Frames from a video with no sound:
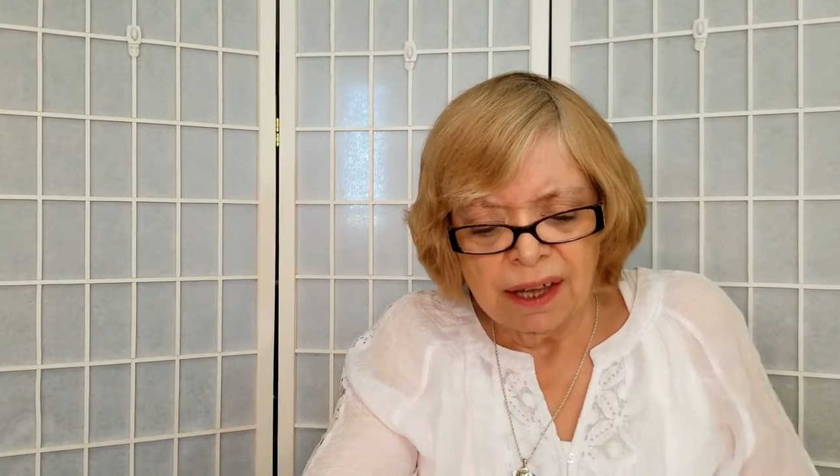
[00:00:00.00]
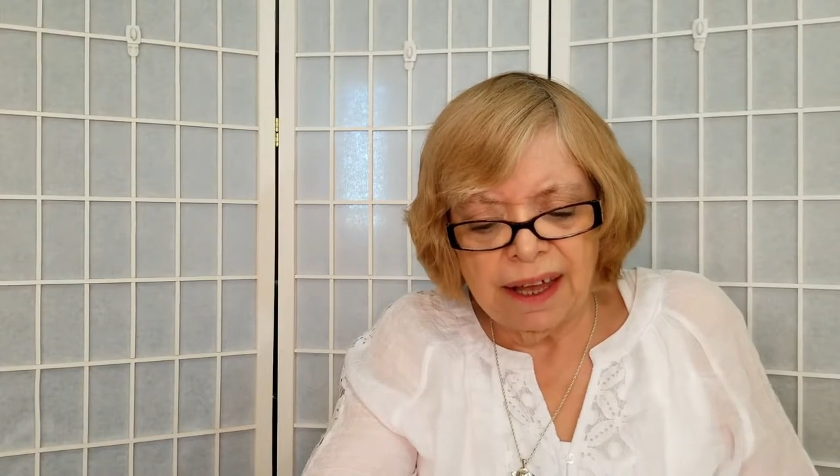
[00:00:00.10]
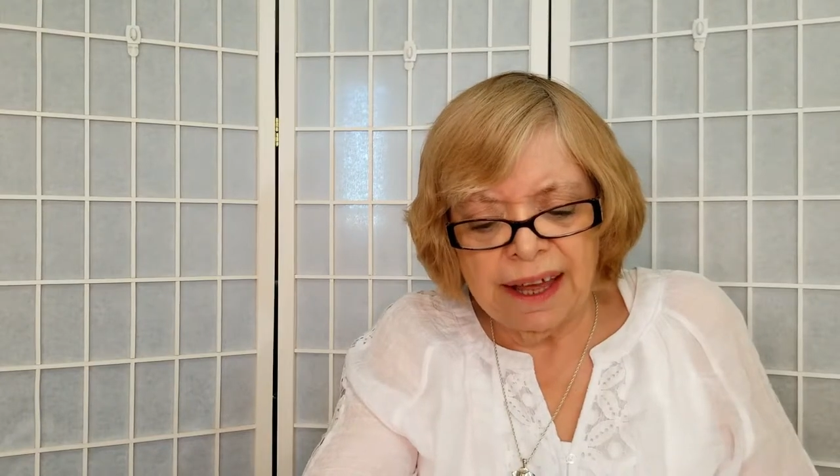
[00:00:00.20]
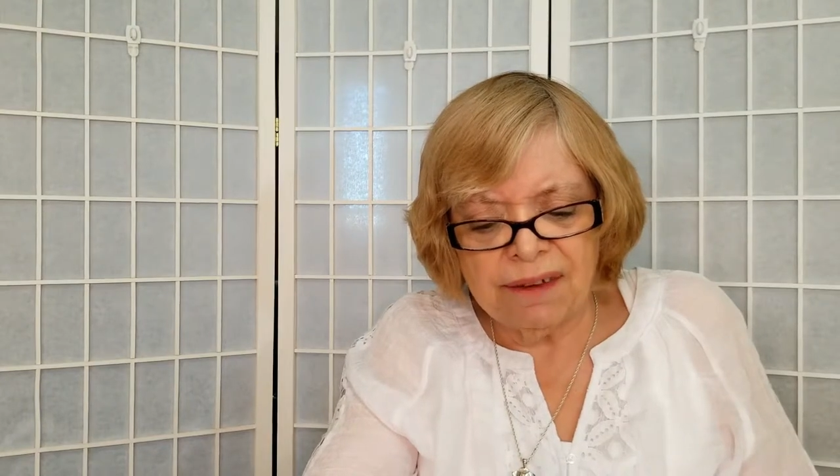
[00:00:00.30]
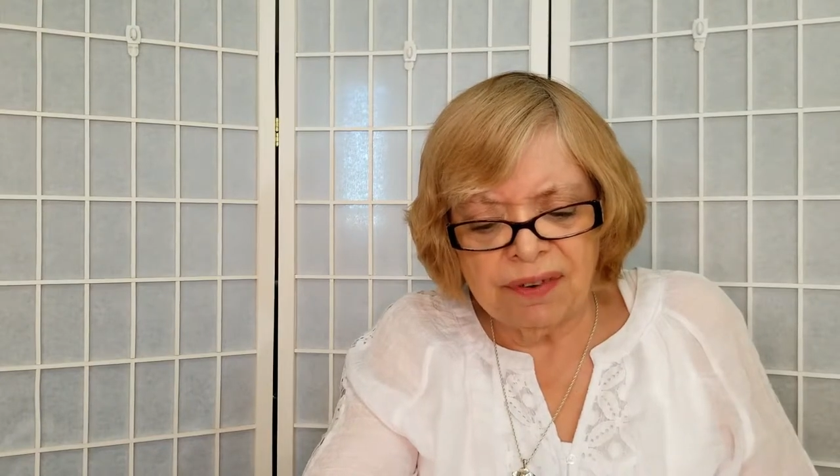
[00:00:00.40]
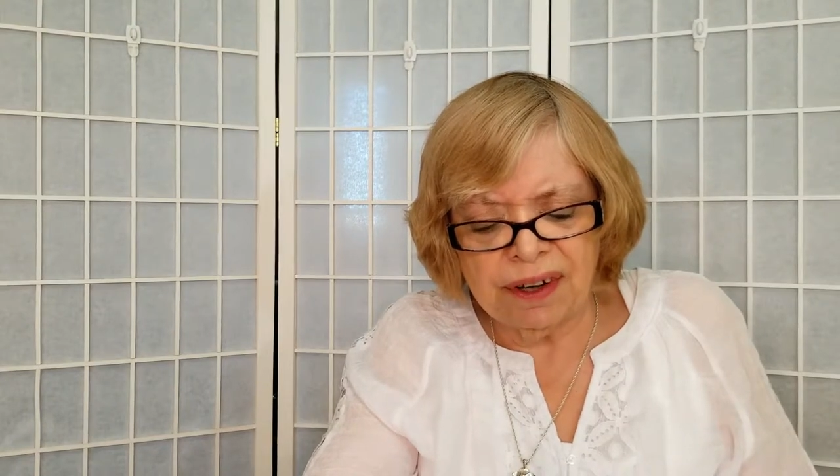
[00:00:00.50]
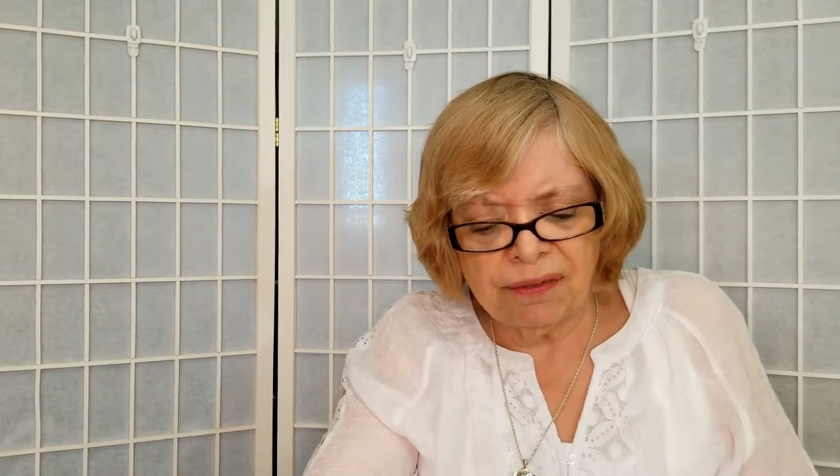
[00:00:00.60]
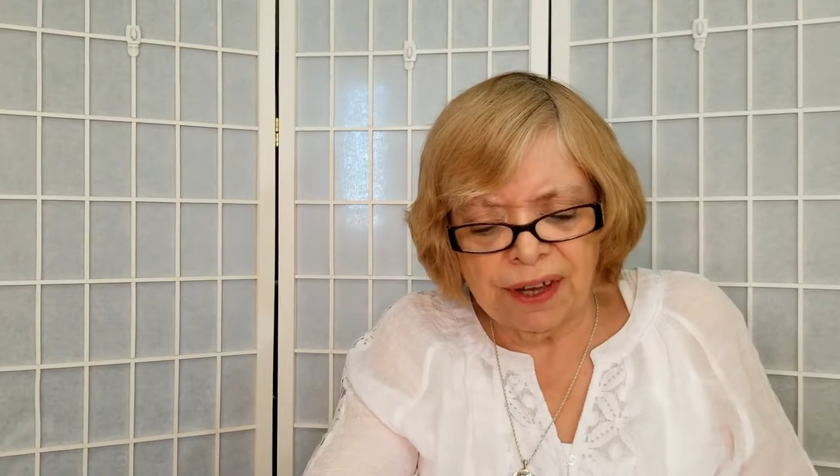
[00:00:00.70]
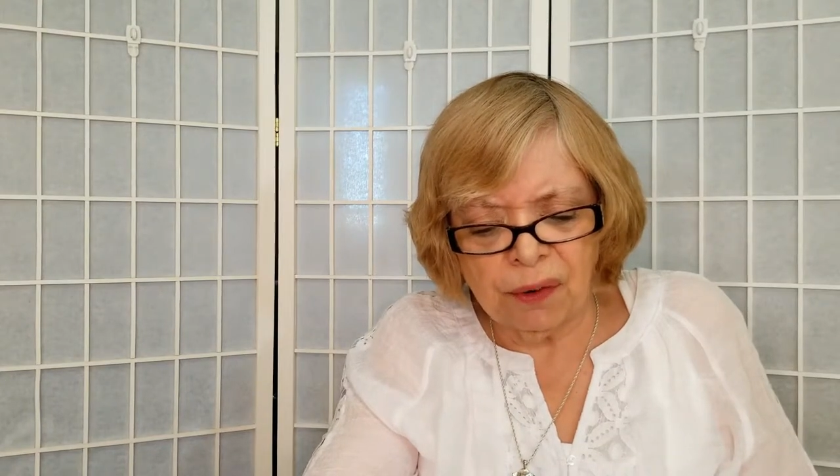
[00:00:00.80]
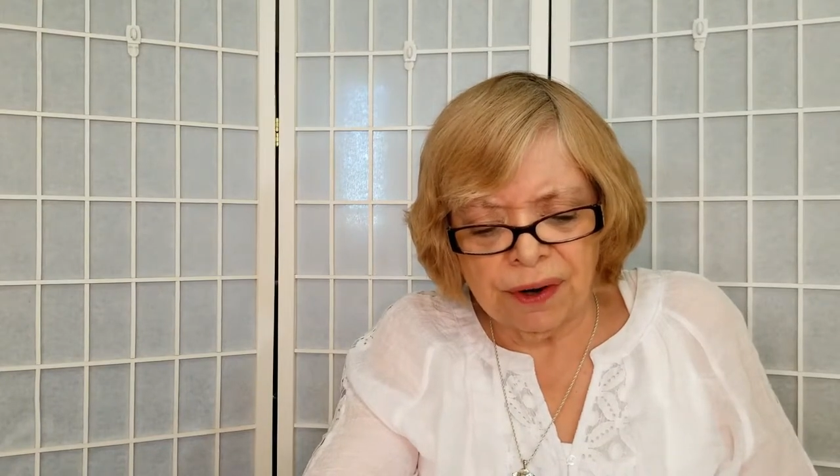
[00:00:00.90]
even if
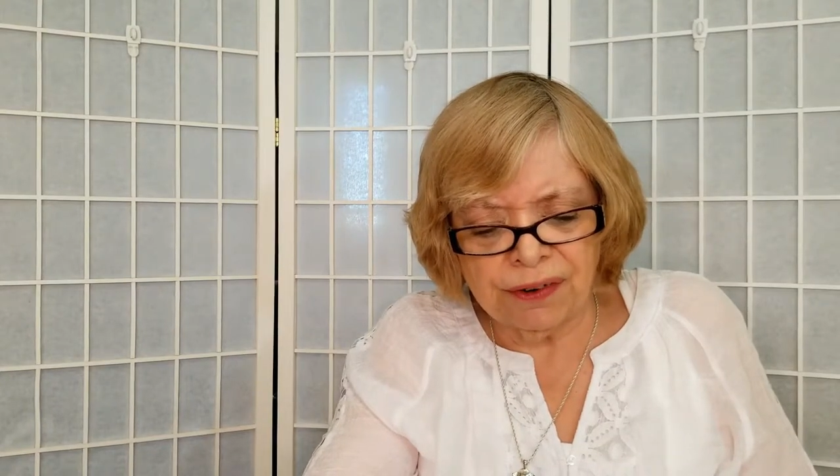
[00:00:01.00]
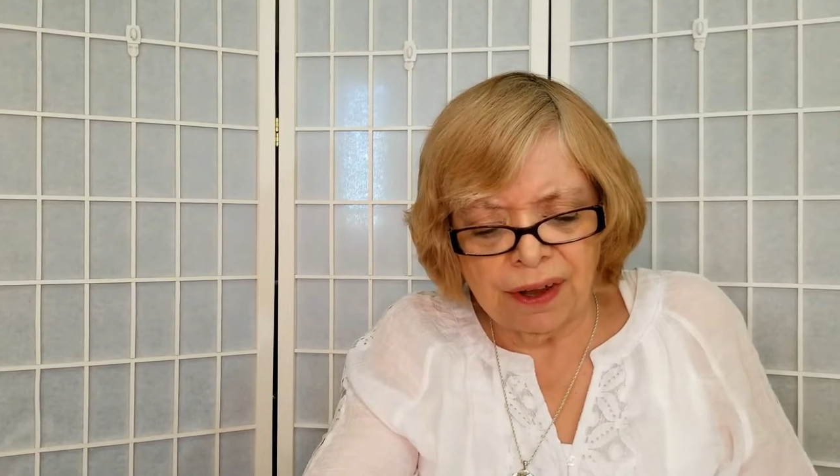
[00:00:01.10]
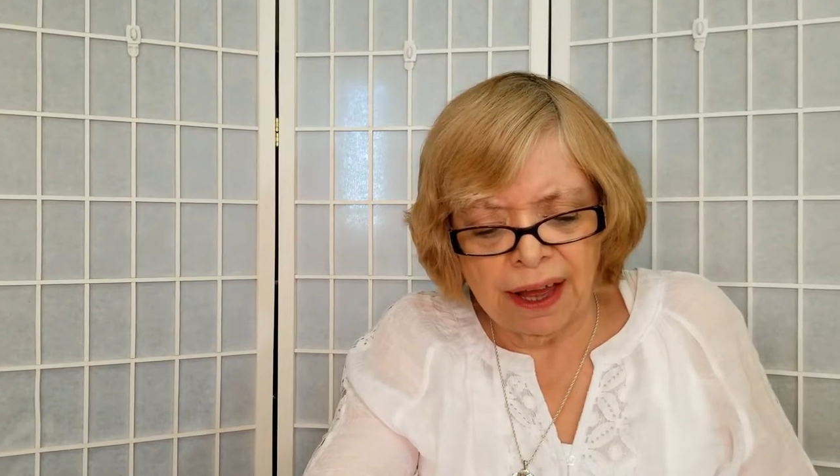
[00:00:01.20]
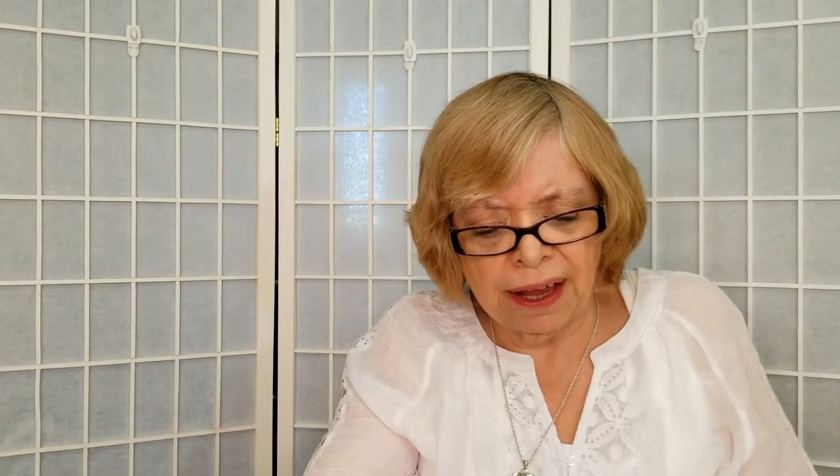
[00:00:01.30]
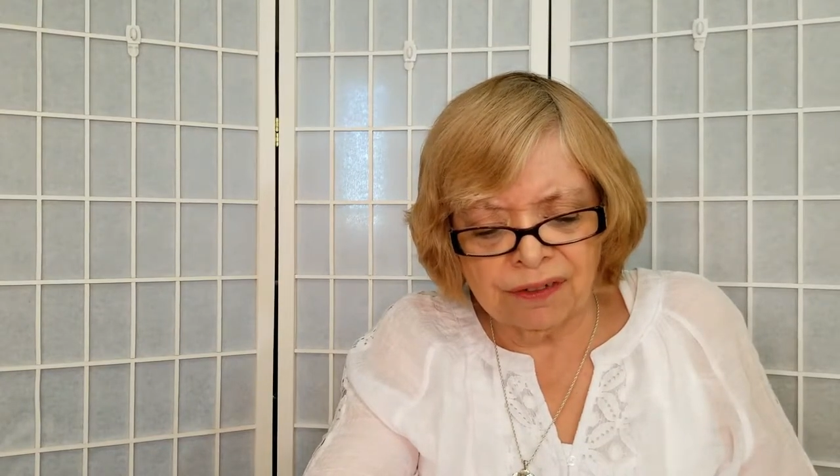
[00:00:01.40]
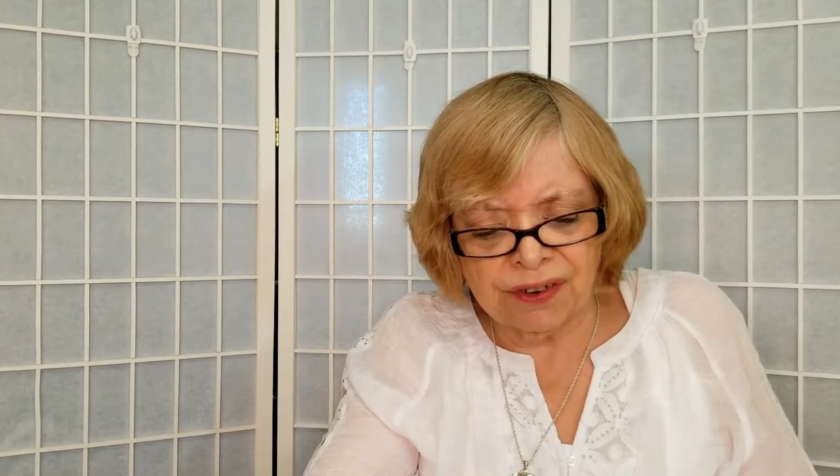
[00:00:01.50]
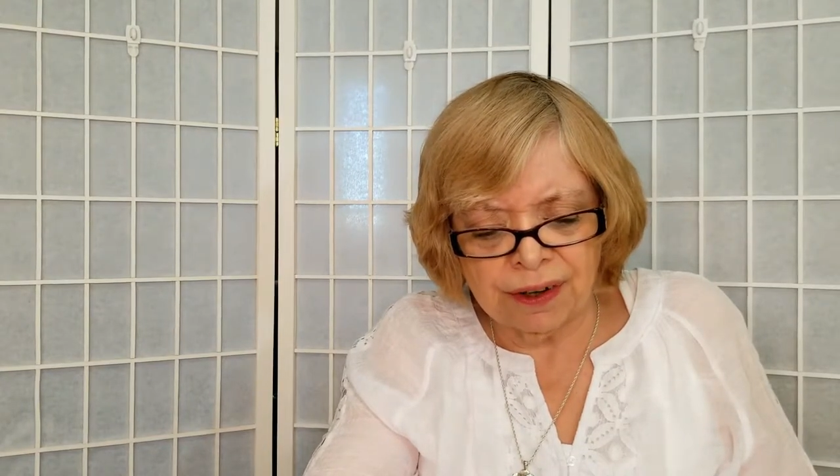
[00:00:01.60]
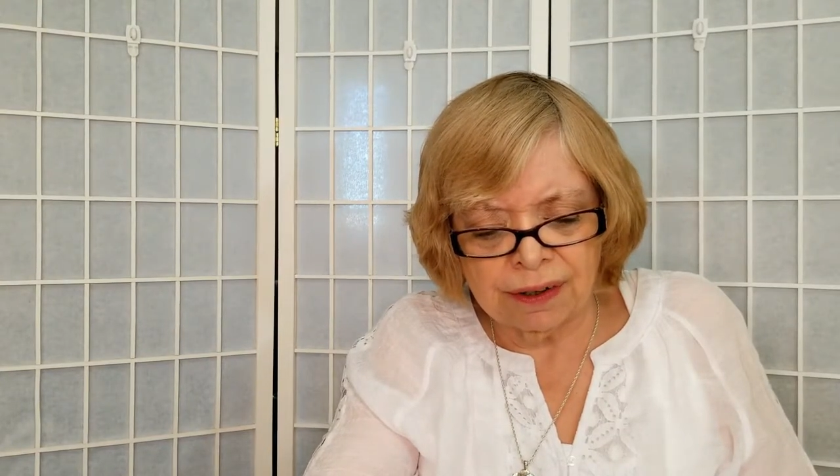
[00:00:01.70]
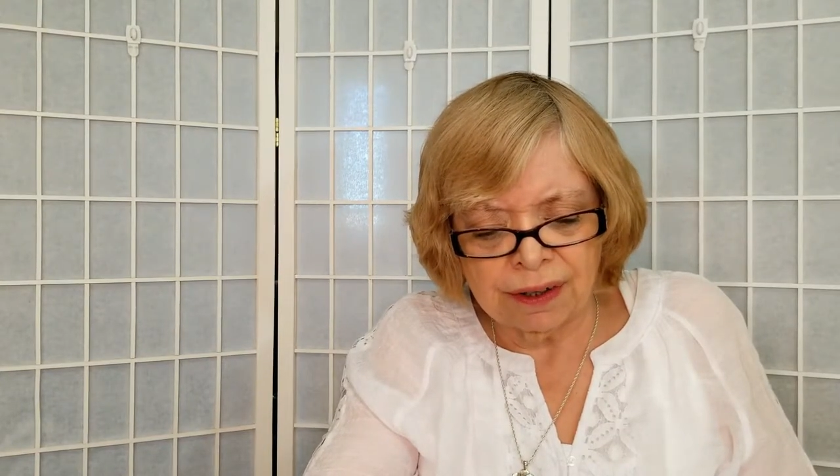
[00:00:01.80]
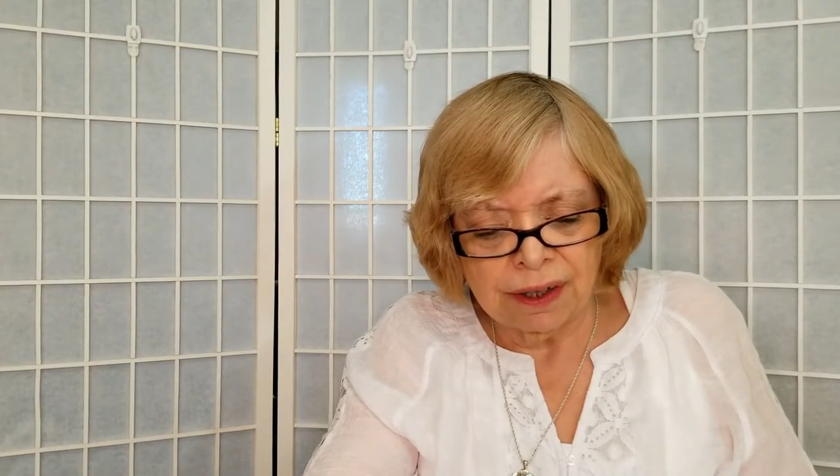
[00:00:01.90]
he were to
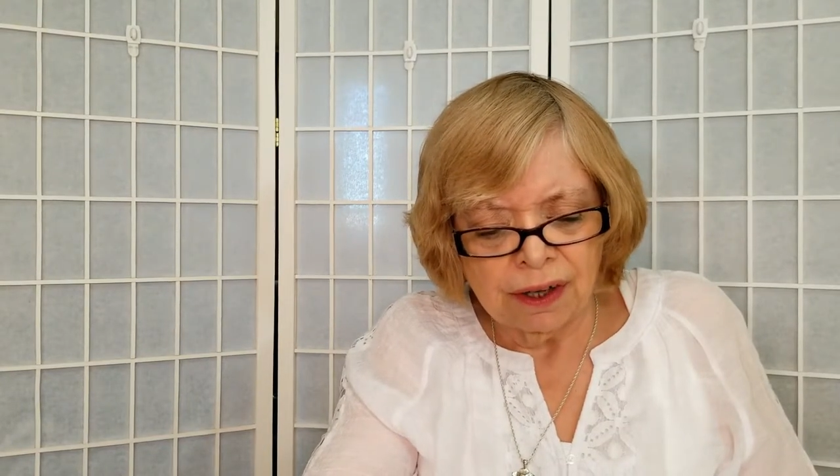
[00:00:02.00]
answer,